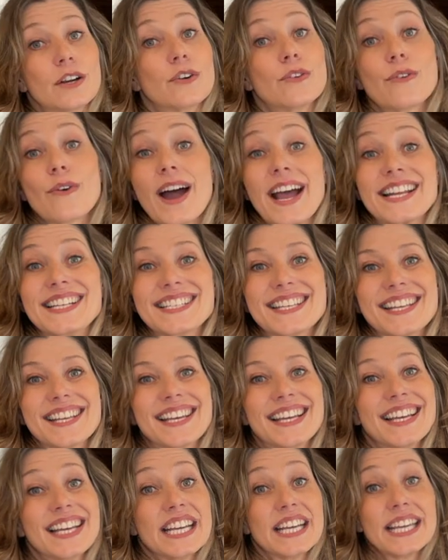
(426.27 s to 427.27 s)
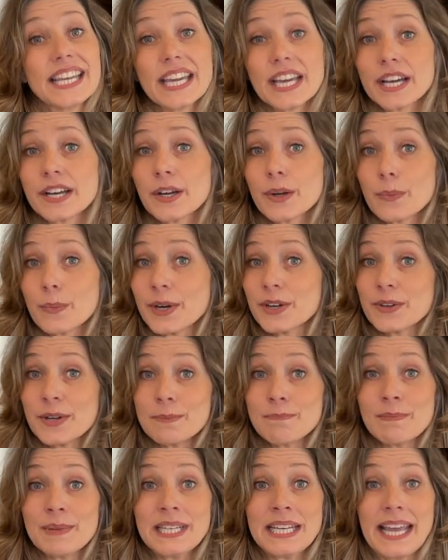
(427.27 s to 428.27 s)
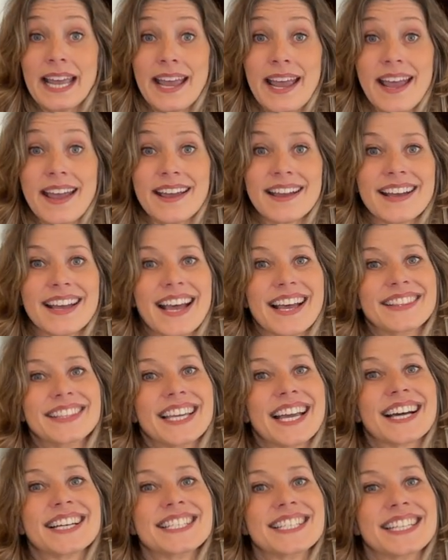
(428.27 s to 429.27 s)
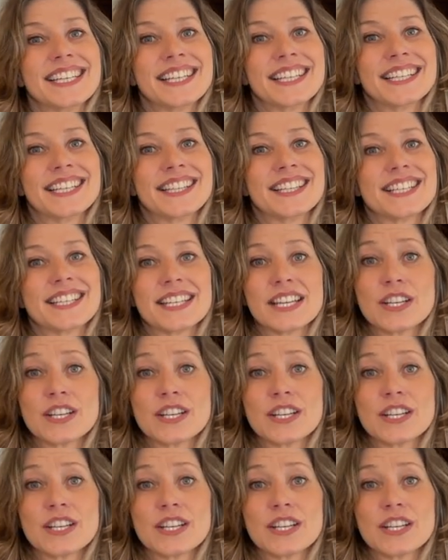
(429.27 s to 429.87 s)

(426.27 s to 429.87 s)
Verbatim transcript: Right, here we're in mid-air and the idea in this